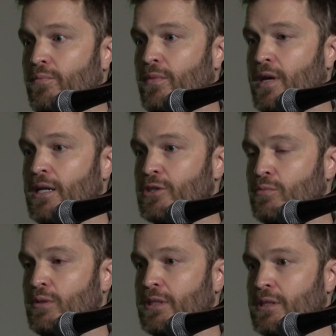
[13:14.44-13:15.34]

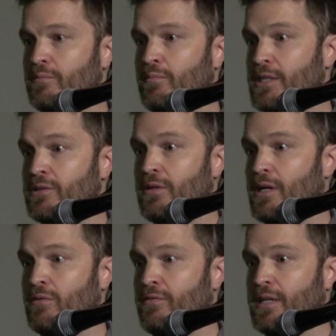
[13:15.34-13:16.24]
actually measure how
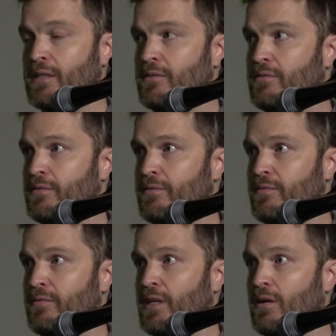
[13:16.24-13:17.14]
effective
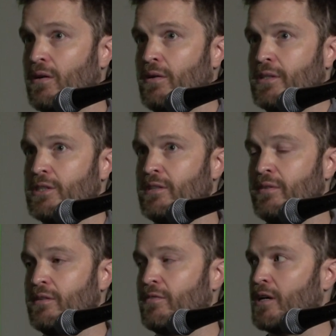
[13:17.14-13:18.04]
they are at achieving
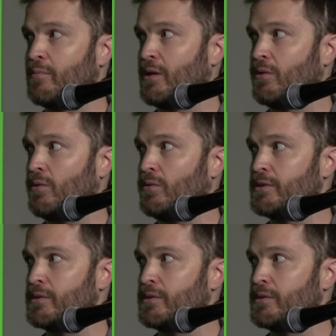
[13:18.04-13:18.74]
environmental goals.